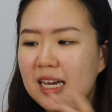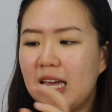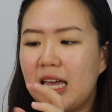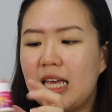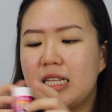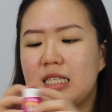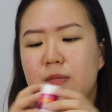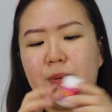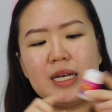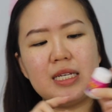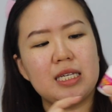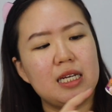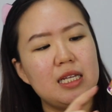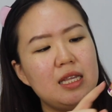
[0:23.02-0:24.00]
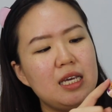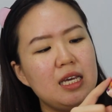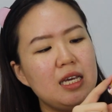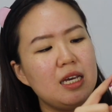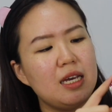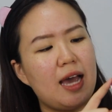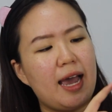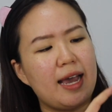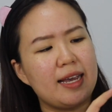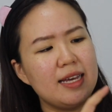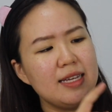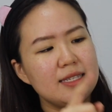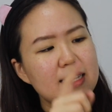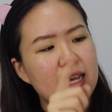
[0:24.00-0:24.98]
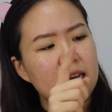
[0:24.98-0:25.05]
it's basically, I
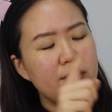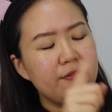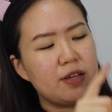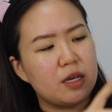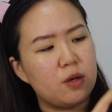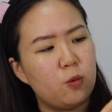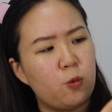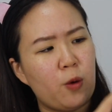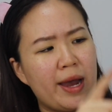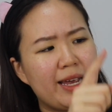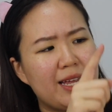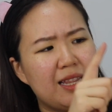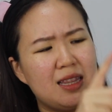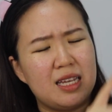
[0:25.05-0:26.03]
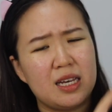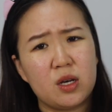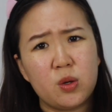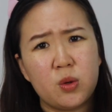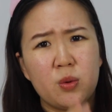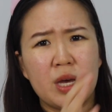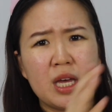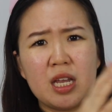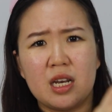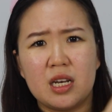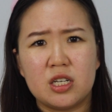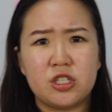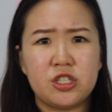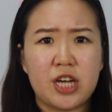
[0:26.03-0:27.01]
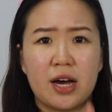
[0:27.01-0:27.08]
guess, kind of like a white liquid
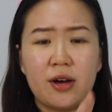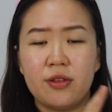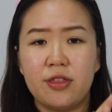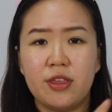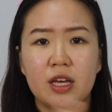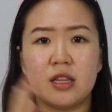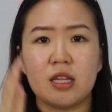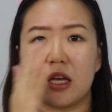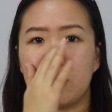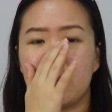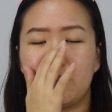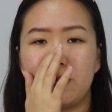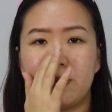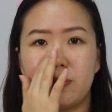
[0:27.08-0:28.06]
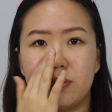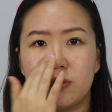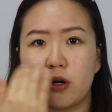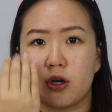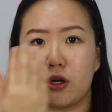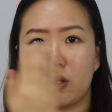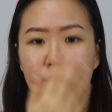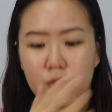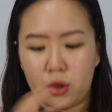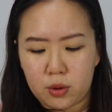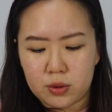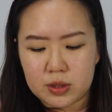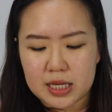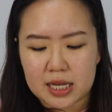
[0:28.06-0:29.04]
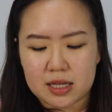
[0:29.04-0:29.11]
gel thing that you put on your
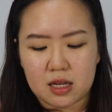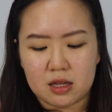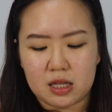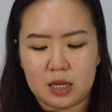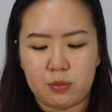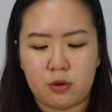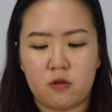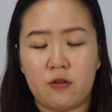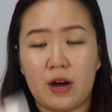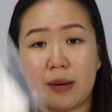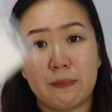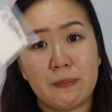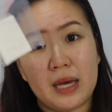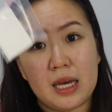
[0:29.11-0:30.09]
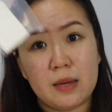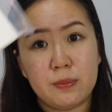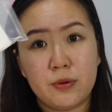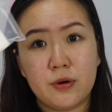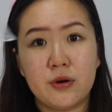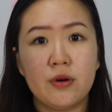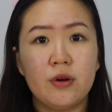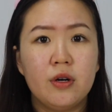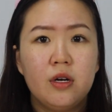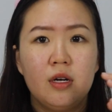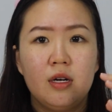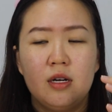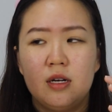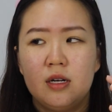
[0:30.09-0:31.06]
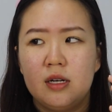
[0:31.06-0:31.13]
nose, and then they provide paper.
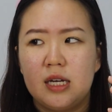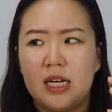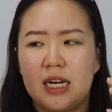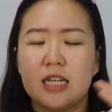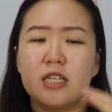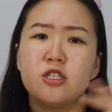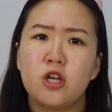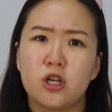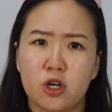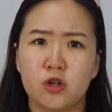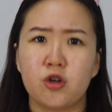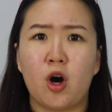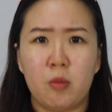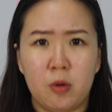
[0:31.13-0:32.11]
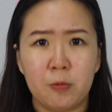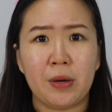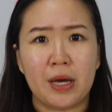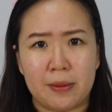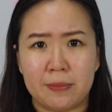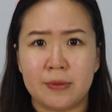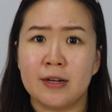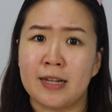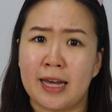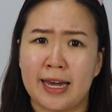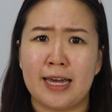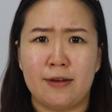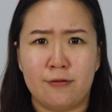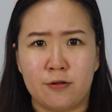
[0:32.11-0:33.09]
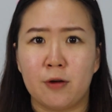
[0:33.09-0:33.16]
It is not your normal paper like
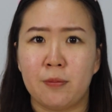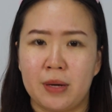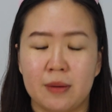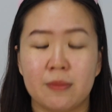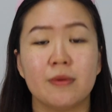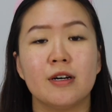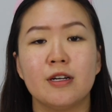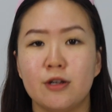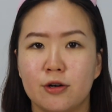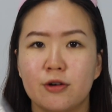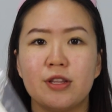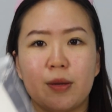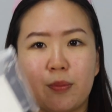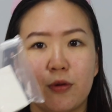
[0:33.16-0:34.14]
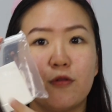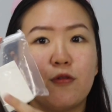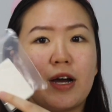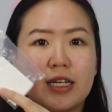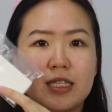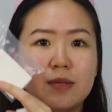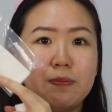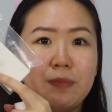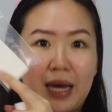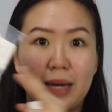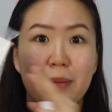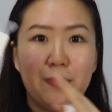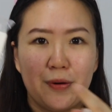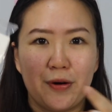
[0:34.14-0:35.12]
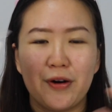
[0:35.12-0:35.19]
A4 paper. No, they provide
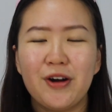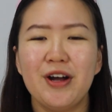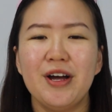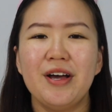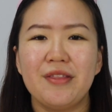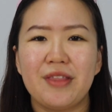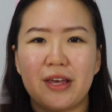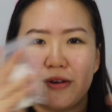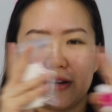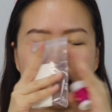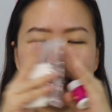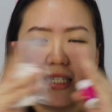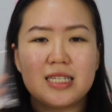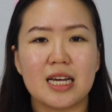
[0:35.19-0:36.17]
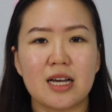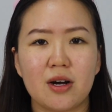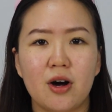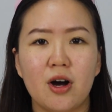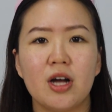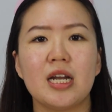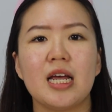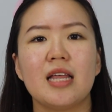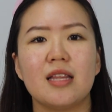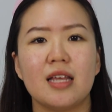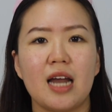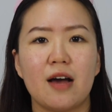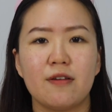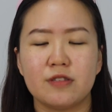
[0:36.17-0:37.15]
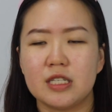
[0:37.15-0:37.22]
paper that you can stick on, and then
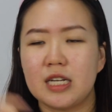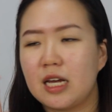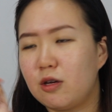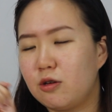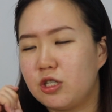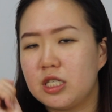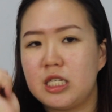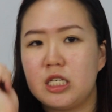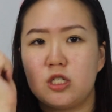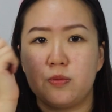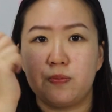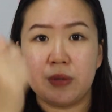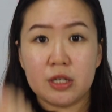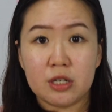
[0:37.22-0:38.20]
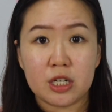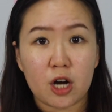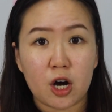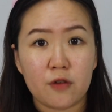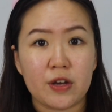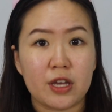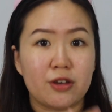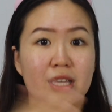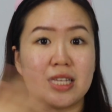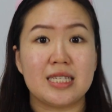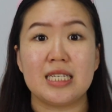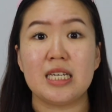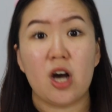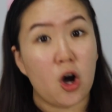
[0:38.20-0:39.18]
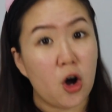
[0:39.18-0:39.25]
after that you just need to peel it off and you can
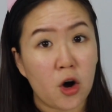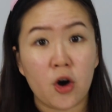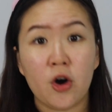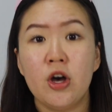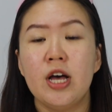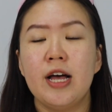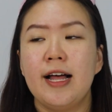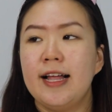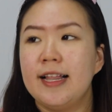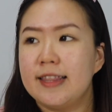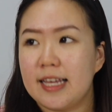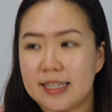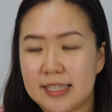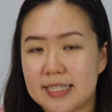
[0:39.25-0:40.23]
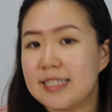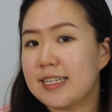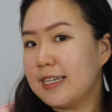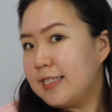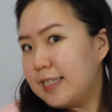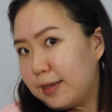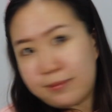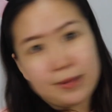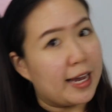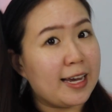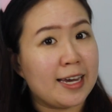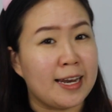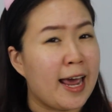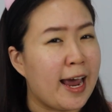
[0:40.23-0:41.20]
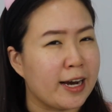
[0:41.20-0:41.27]
see all that disgusting
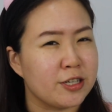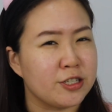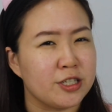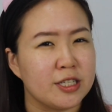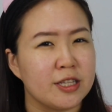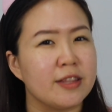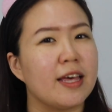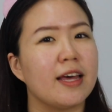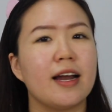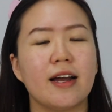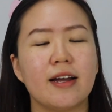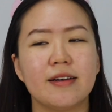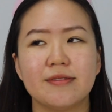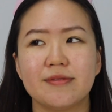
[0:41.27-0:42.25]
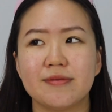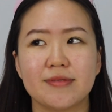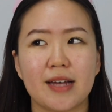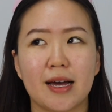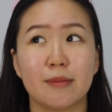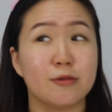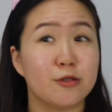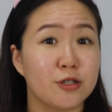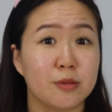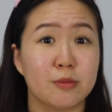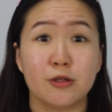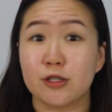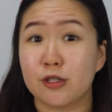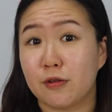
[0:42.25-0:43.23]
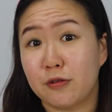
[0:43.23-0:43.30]
blackhead action that I'm sure
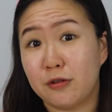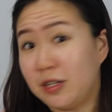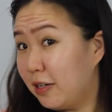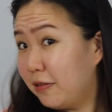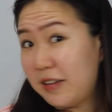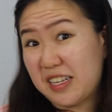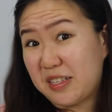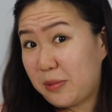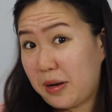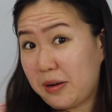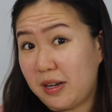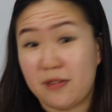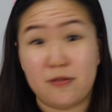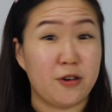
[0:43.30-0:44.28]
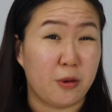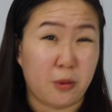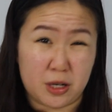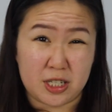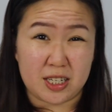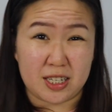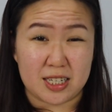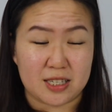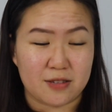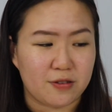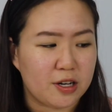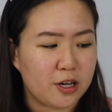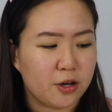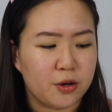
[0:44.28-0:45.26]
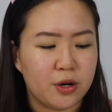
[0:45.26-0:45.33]
most of you love as well if you're watching this
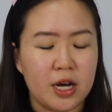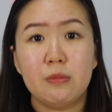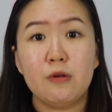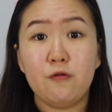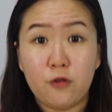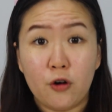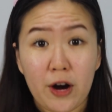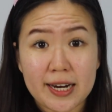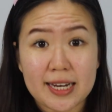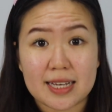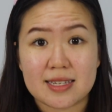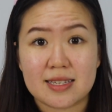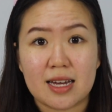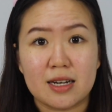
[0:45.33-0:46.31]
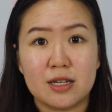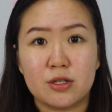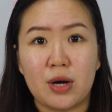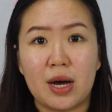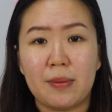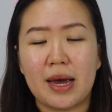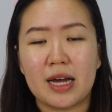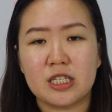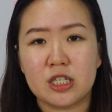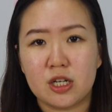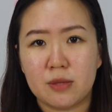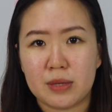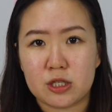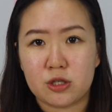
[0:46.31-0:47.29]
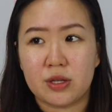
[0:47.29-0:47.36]
video. Before I get started though, I'm actually going
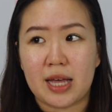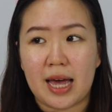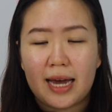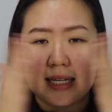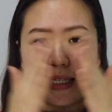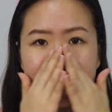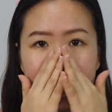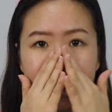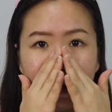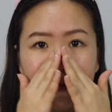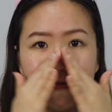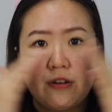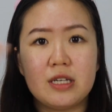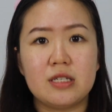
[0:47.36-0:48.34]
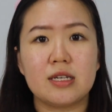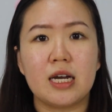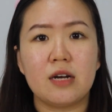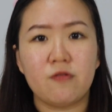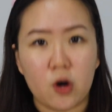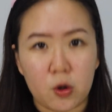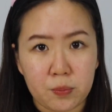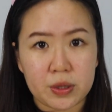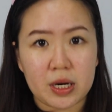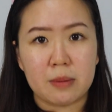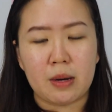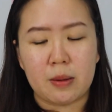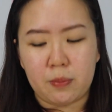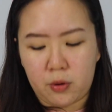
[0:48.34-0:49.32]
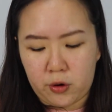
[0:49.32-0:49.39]
to make sure that I steam my face, kind of open up
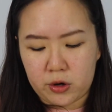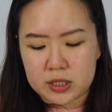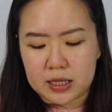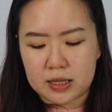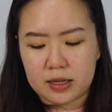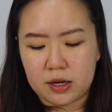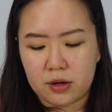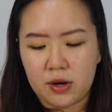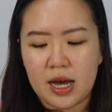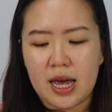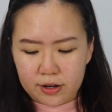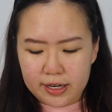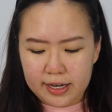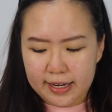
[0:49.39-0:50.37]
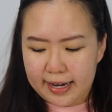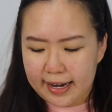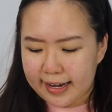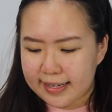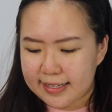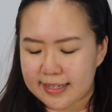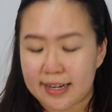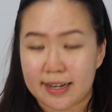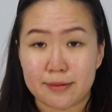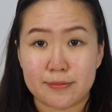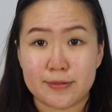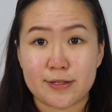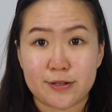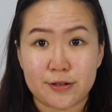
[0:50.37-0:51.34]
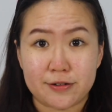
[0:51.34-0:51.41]
my pores a little. Okay guys, I'm
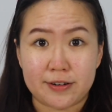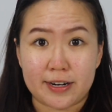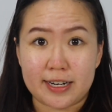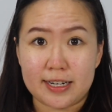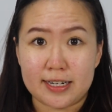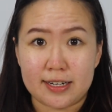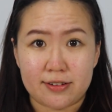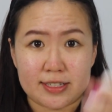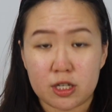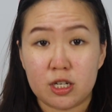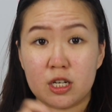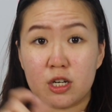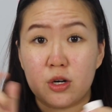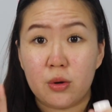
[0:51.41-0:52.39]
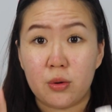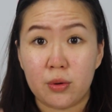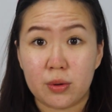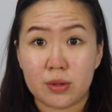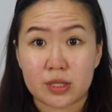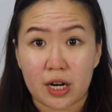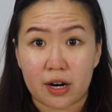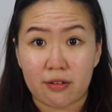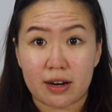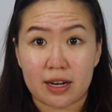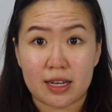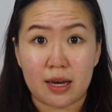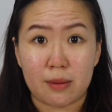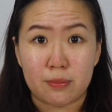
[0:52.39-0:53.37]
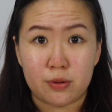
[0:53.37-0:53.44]
so ready now. I'm just going to go
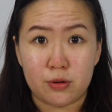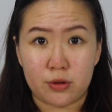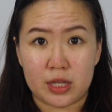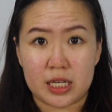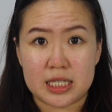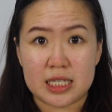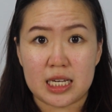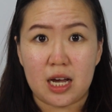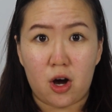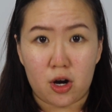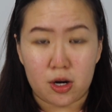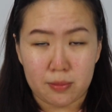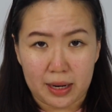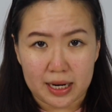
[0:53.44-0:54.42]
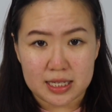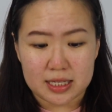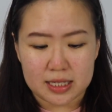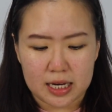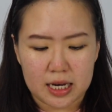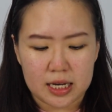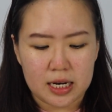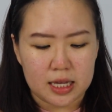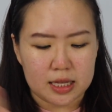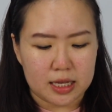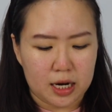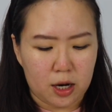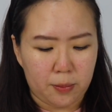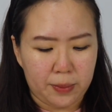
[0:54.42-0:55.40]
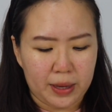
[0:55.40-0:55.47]
directly and put this on my skin, and then
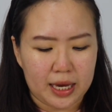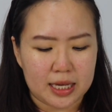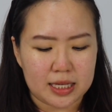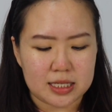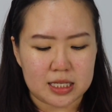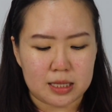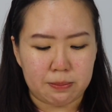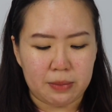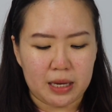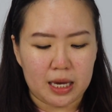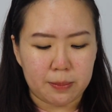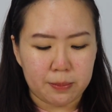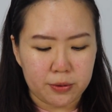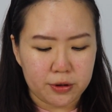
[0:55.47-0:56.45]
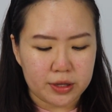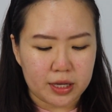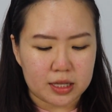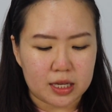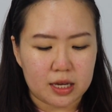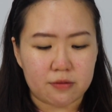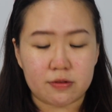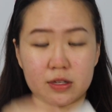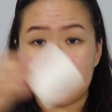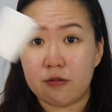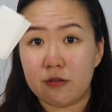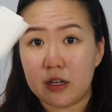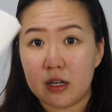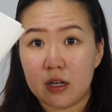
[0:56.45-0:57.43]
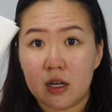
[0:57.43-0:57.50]
I'll paste the paper that they've
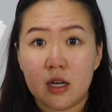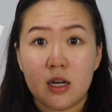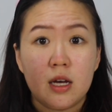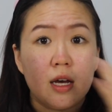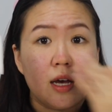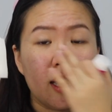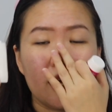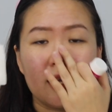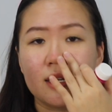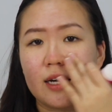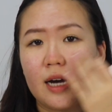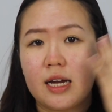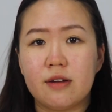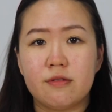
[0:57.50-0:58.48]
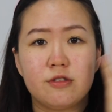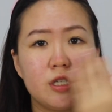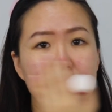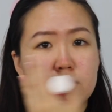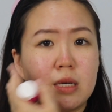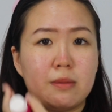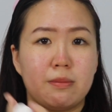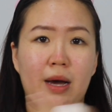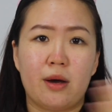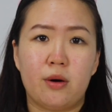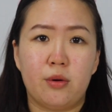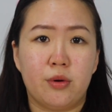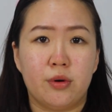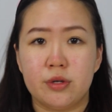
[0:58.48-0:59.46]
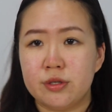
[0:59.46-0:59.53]
given and kind of just make my
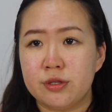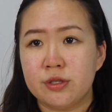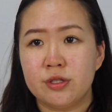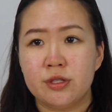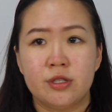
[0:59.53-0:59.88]
own